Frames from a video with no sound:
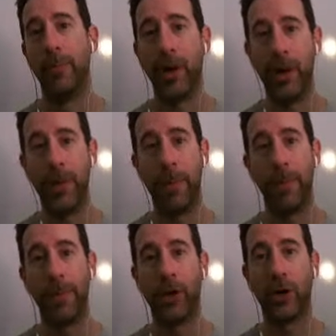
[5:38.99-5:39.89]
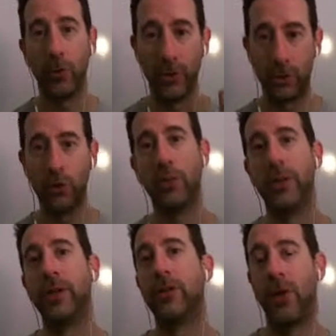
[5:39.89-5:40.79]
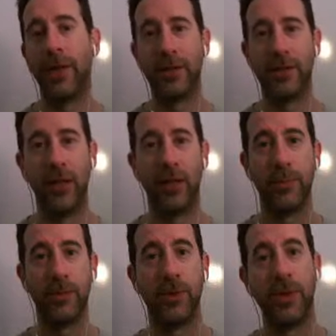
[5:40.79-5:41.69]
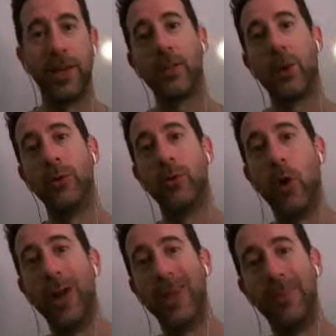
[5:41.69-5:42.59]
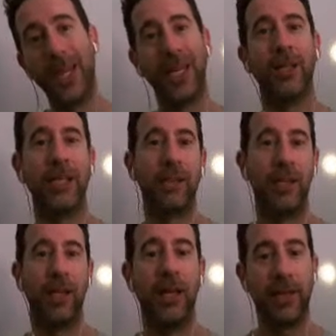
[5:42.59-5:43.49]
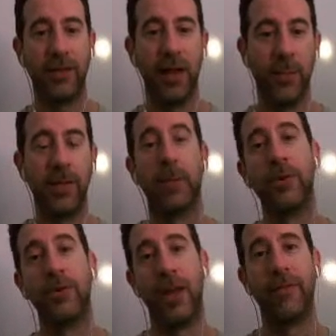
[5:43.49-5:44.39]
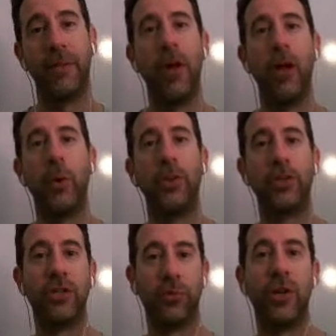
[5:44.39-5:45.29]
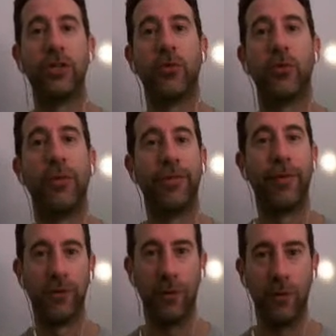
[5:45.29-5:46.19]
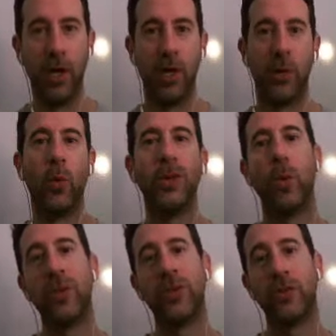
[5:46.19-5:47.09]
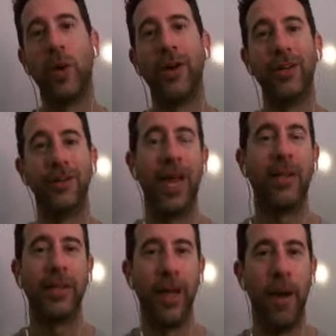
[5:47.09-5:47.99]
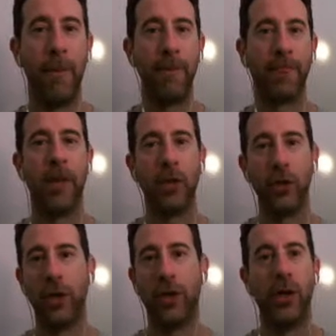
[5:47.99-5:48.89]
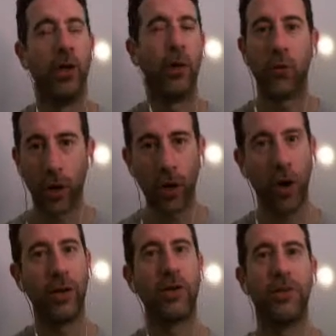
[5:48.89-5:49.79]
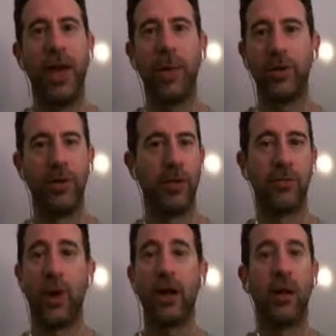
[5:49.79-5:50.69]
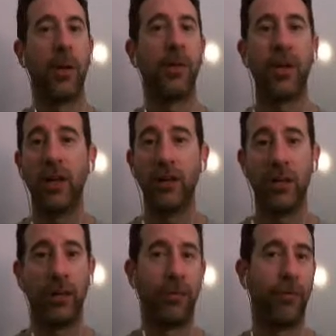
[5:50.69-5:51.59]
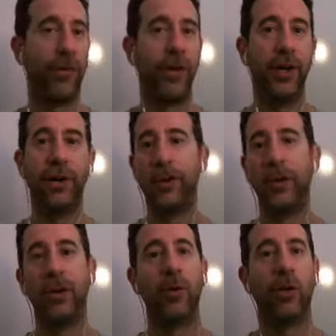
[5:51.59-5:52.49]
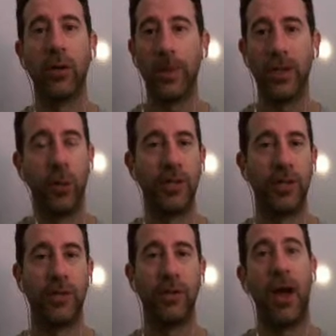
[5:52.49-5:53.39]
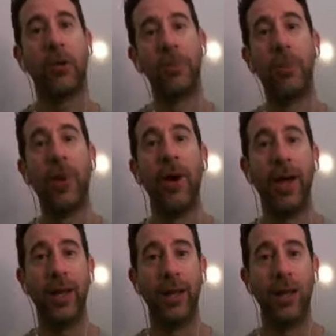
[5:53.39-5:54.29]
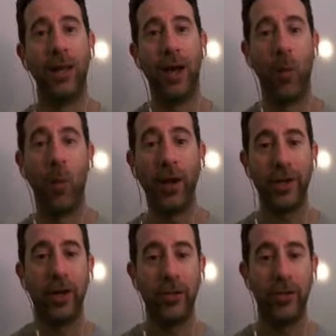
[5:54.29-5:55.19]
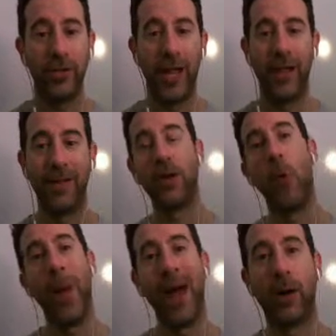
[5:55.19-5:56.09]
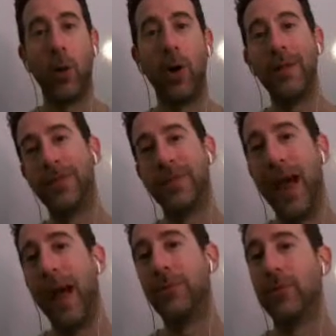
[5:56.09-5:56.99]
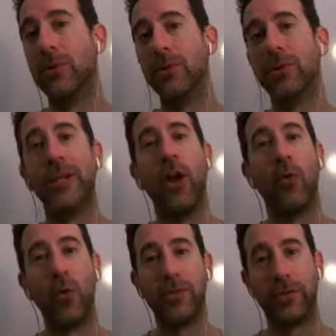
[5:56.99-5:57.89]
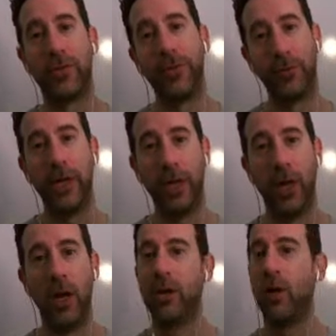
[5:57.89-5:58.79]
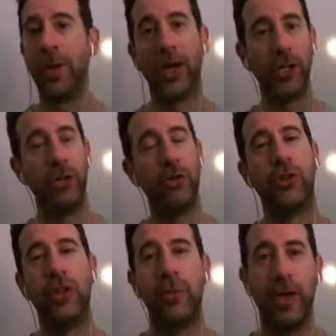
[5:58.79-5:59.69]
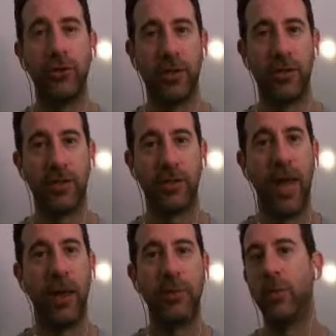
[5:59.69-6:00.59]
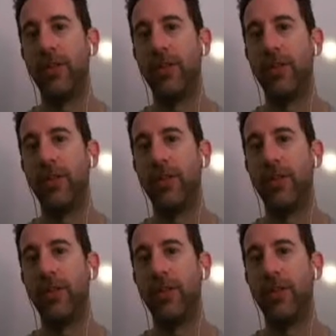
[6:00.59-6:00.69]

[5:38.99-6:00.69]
But they're going to assume that you're trying to sell them something. That's why you go immediately into the next element, number 7, which is risk reversal, which is where you're telling them, look, regardless of how much this is, right? Look, I'm going to give you something for free, or you're going to pay $27, but I want you to understand that no matter what, this is absolutely risk-free. I'm not going to use your email address to spam you.